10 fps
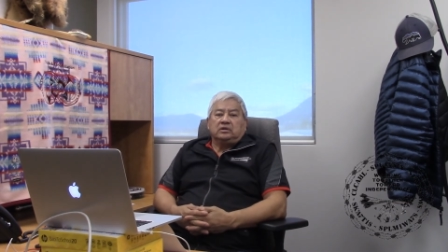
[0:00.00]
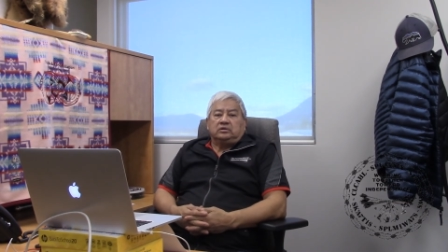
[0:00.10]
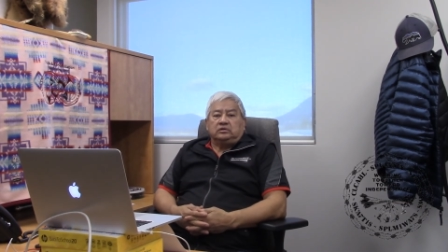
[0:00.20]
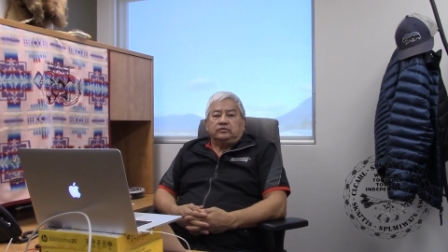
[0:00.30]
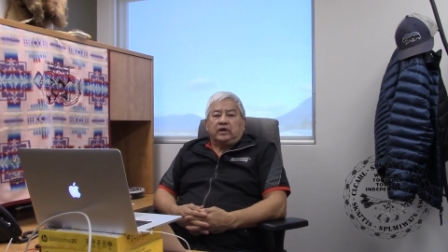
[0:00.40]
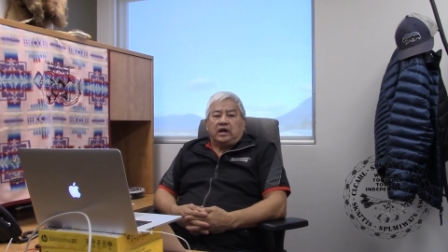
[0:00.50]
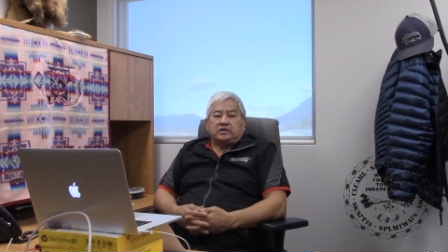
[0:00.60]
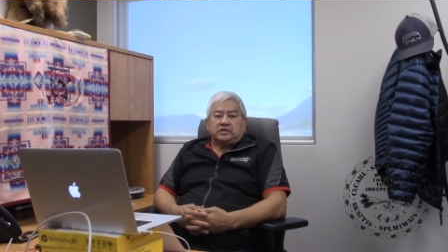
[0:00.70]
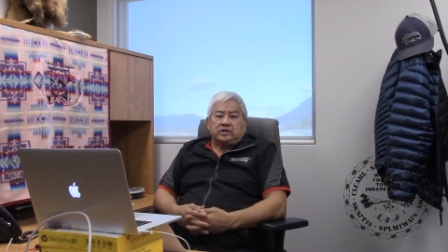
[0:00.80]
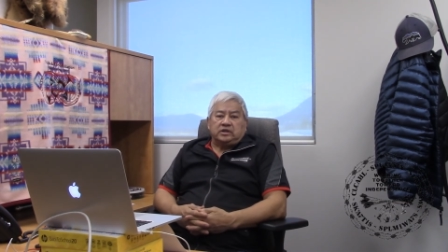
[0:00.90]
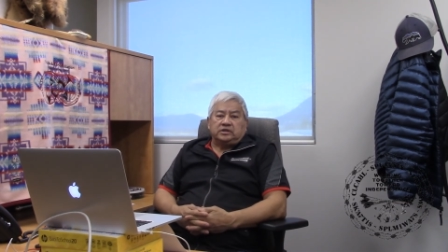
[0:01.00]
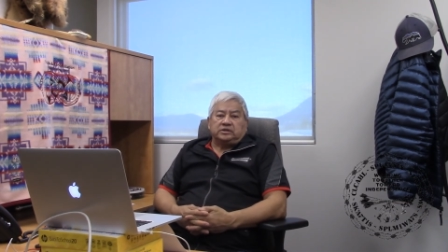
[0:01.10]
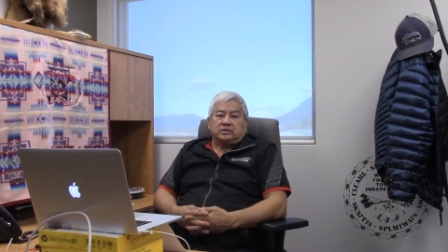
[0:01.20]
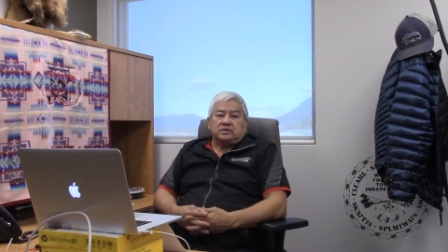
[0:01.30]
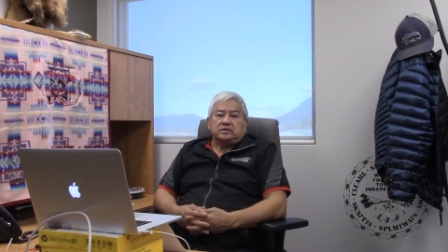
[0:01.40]
to
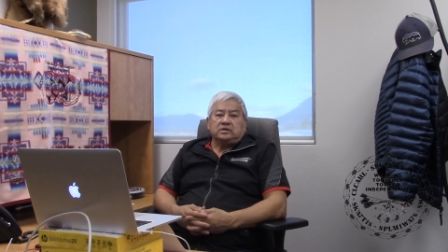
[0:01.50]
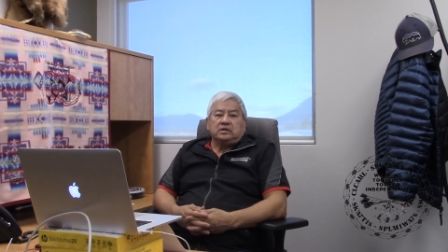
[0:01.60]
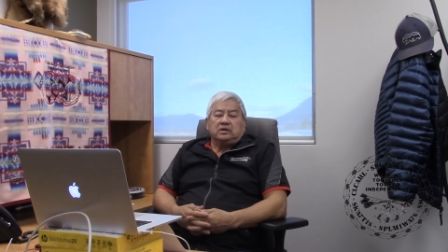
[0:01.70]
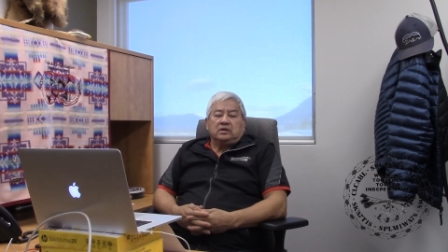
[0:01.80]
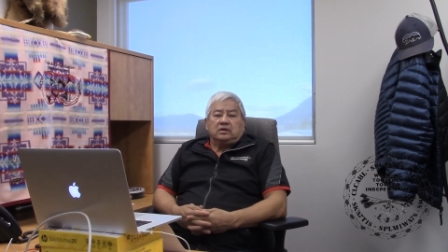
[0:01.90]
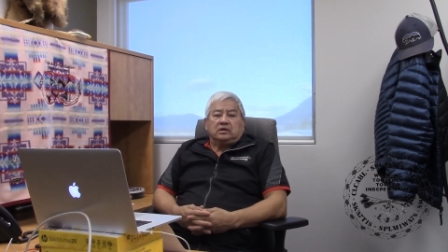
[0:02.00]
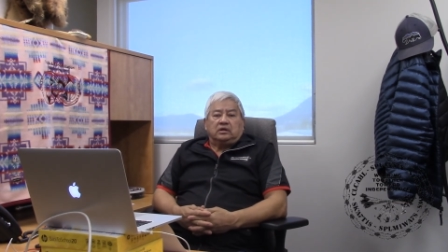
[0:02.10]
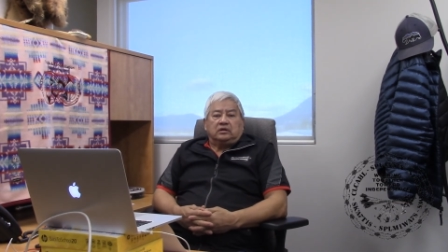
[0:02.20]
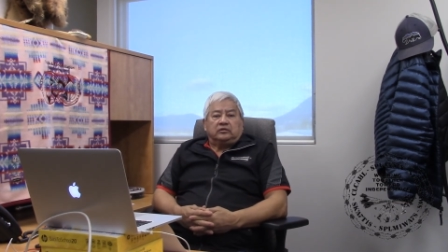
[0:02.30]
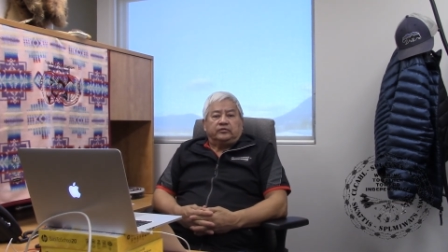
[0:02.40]
vaccinations. And the